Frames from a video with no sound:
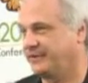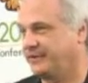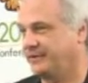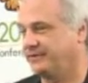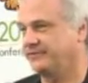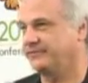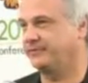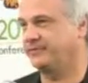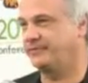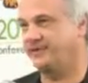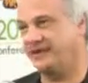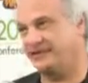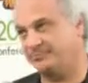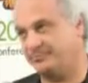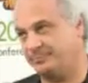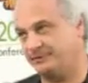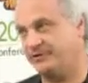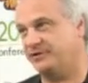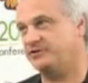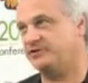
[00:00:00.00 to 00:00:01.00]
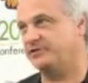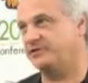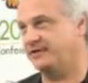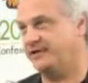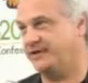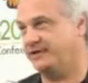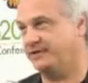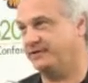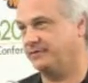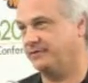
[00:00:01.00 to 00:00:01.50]
And so the expedition
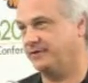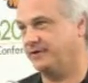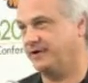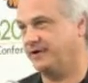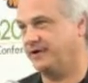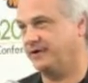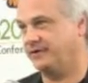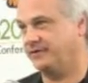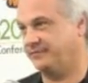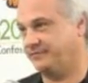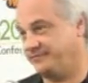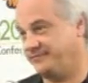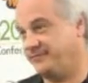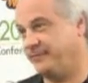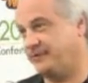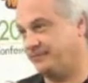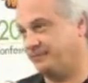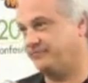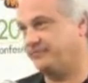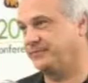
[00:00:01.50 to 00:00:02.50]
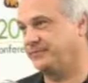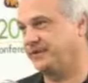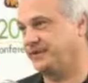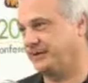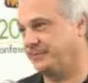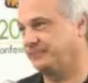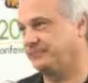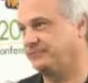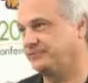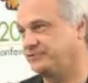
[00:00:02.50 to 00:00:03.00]
that the film that
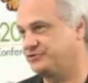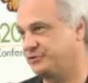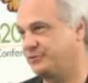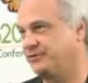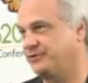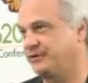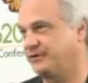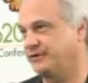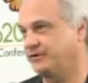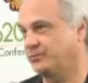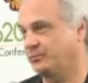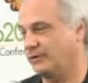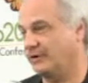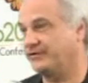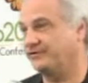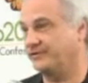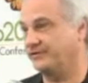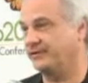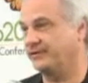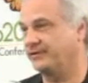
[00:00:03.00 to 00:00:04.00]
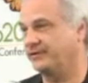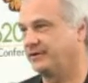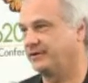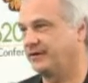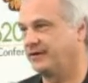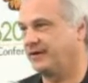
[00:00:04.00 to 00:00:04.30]
I'm showing here went on